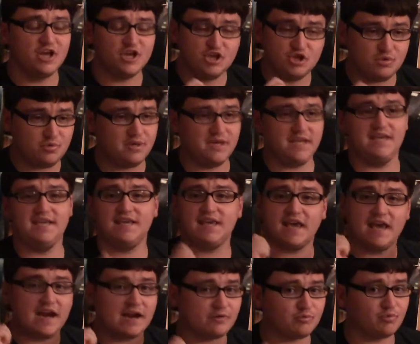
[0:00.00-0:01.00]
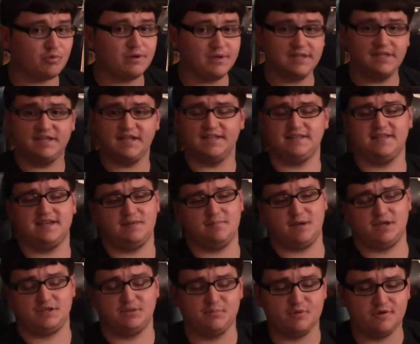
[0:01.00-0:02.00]
unique, and I really like that
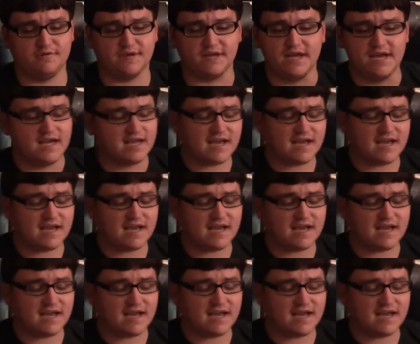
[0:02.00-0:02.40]
about the movie.